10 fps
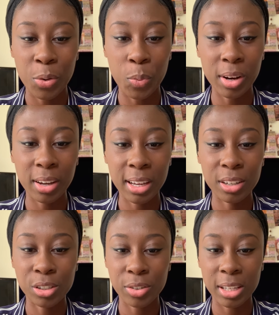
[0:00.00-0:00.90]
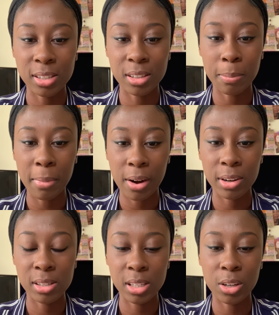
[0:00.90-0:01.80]
When I illustrated the
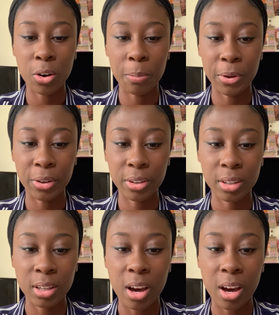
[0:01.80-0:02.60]
Mary Seacole book,